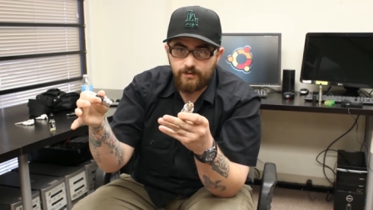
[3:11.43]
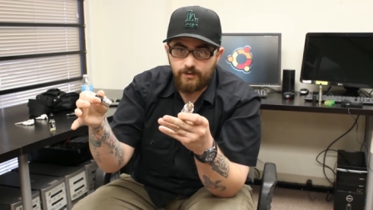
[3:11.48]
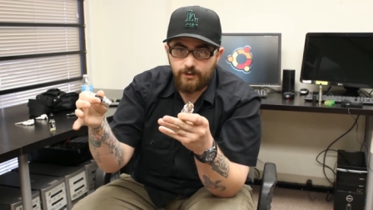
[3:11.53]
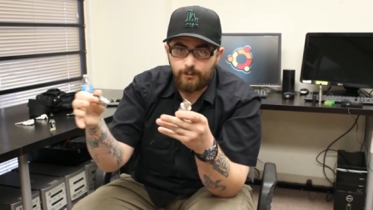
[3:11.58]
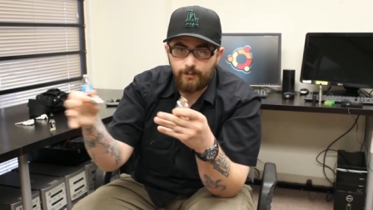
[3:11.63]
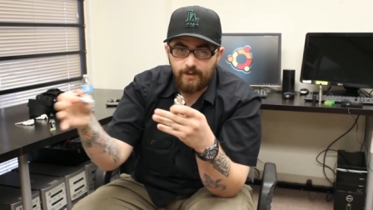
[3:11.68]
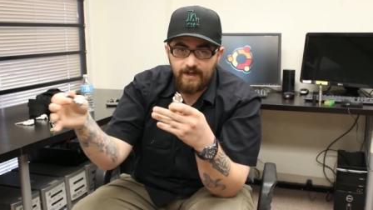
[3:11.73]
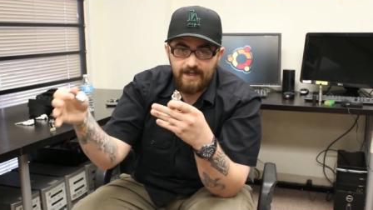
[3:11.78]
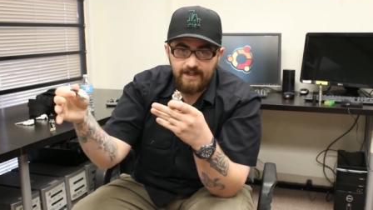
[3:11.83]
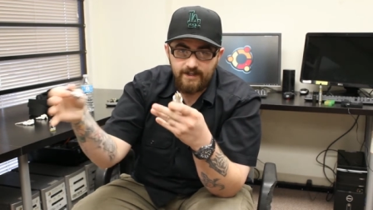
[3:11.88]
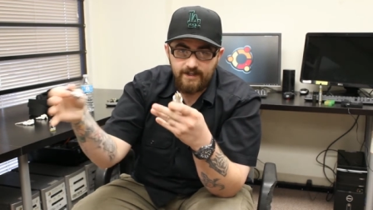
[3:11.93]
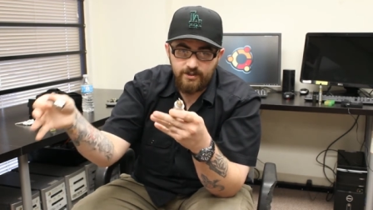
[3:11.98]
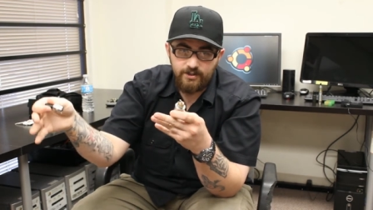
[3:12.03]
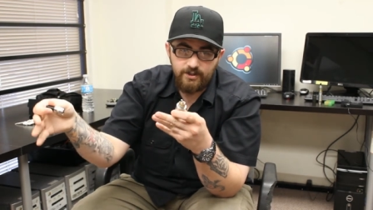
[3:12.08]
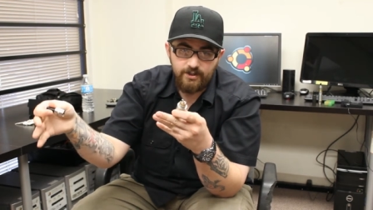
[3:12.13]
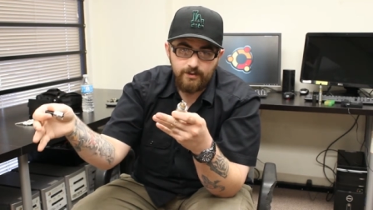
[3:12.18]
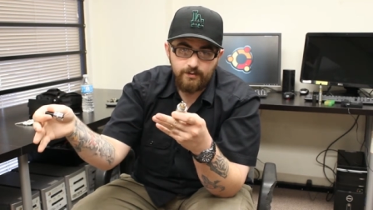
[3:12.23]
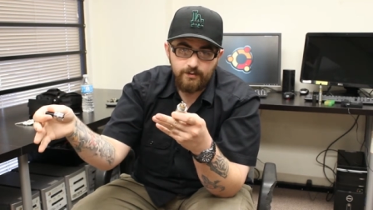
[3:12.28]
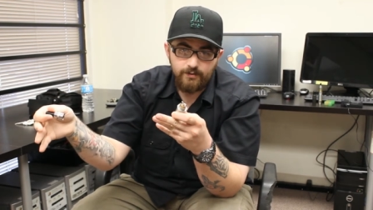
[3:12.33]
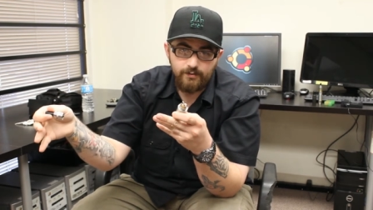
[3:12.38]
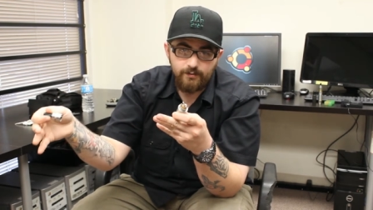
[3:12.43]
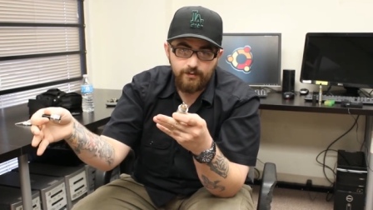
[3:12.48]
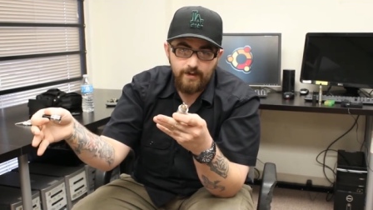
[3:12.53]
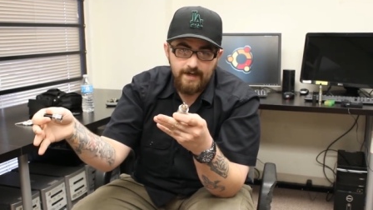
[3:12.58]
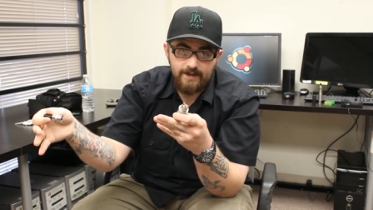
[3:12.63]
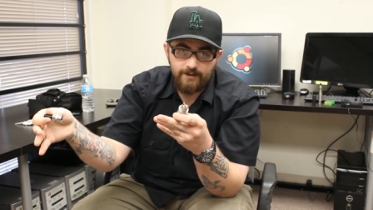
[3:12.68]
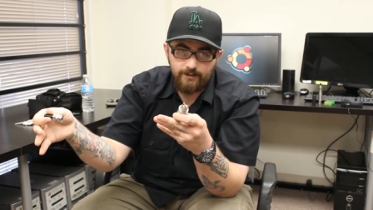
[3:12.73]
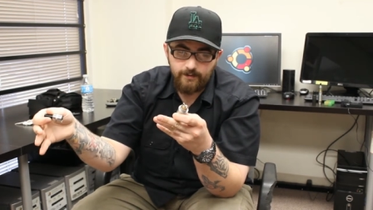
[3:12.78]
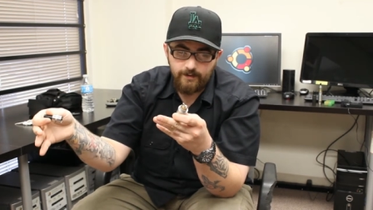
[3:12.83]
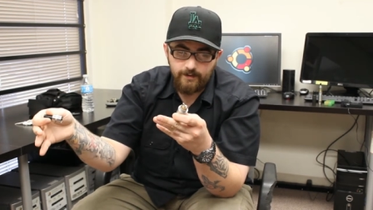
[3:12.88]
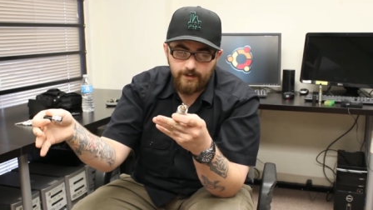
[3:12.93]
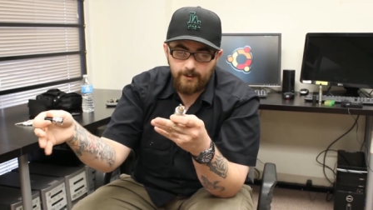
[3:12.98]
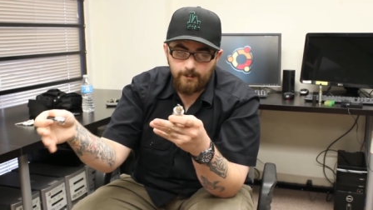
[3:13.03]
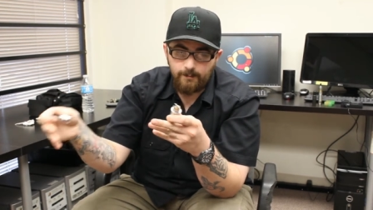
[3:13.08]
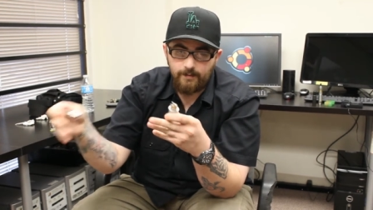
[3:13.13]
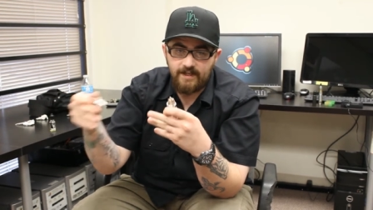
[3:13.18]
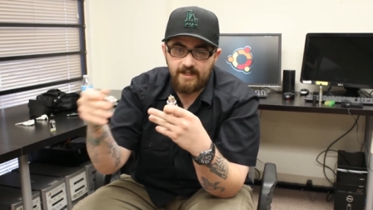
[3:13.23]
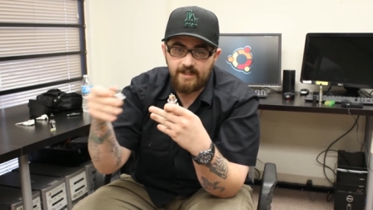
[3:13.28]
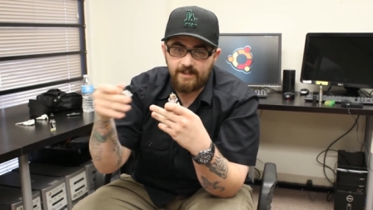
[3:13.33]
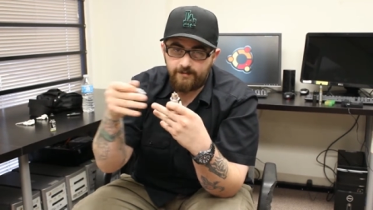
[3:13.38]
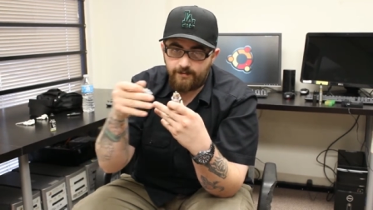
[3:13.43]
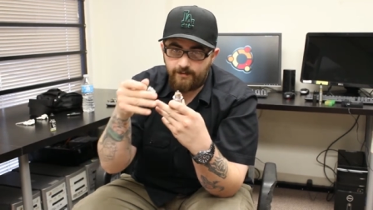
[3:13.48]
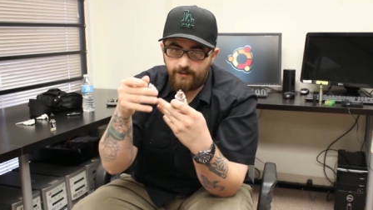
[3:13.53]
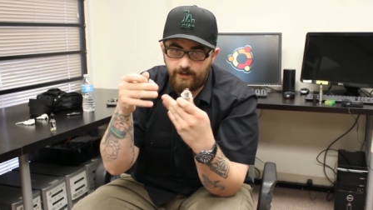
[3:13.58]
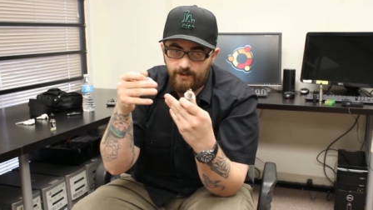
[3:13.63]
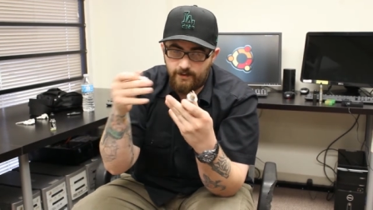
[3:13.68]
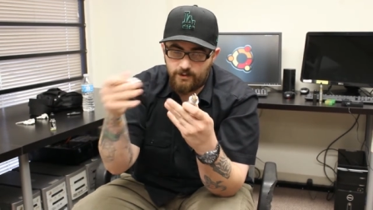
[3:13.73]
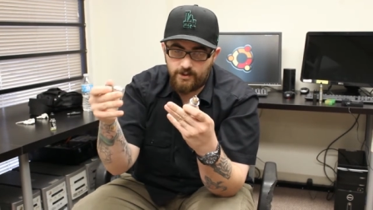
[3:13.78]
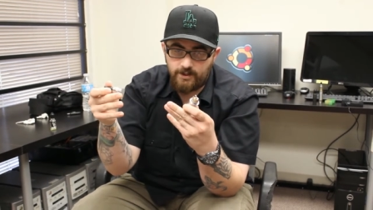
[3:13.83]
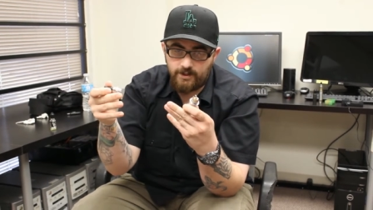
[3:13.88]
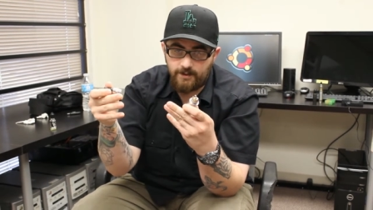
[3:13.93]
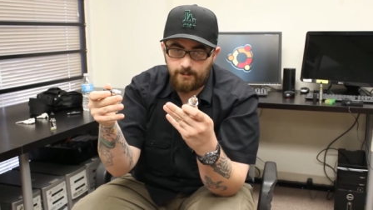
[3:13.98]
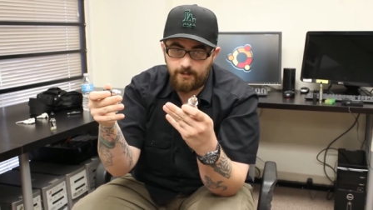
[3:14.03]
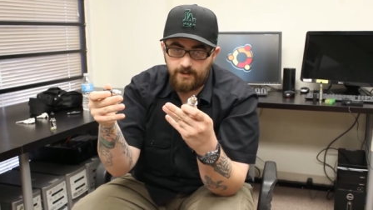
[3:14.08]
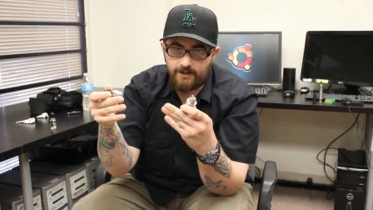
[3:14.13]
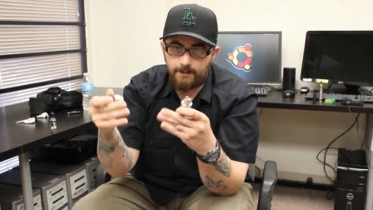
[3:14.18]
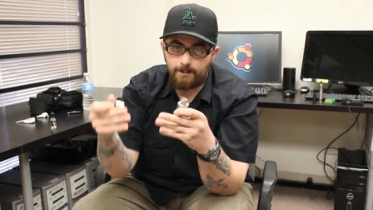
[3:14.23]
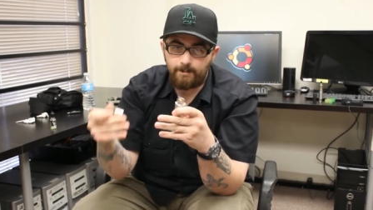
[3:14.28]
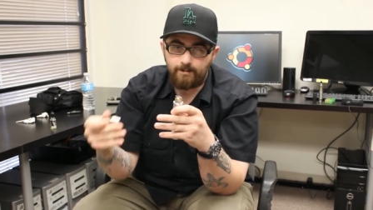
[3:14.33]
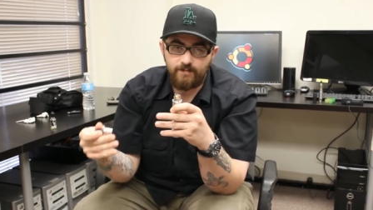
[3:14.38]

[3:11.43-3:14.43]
You buy a juice rather than paying for the shipping.